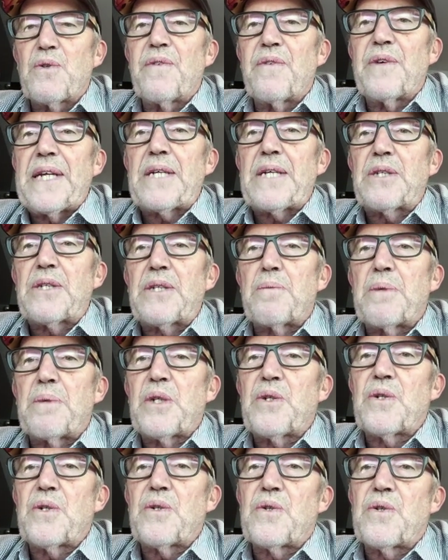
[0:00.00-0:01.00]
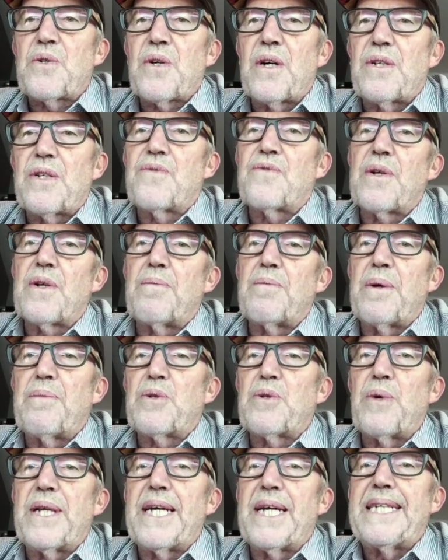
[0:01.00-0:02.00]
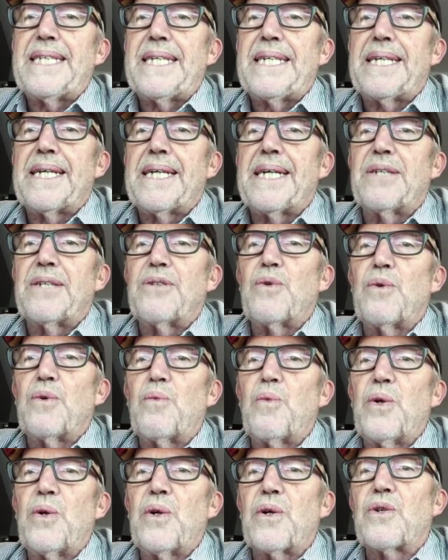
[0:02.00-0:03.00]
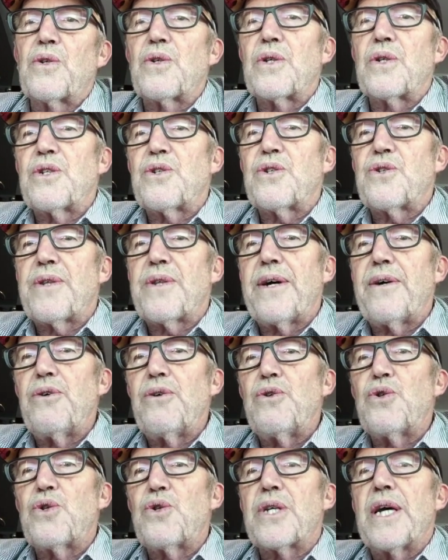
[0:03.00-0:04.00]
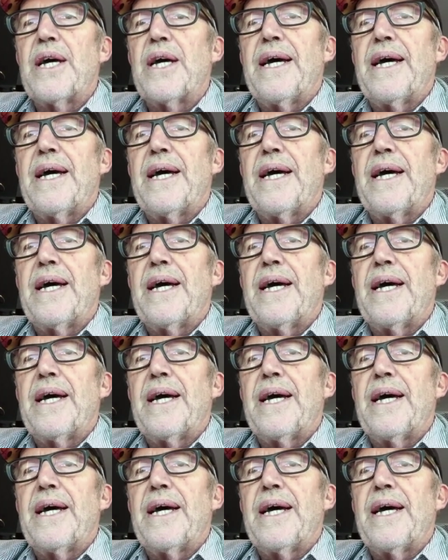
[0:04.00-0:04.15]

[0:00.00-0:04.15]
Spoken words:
an exhibition size of somewhere between 80 and 100 works, and it's those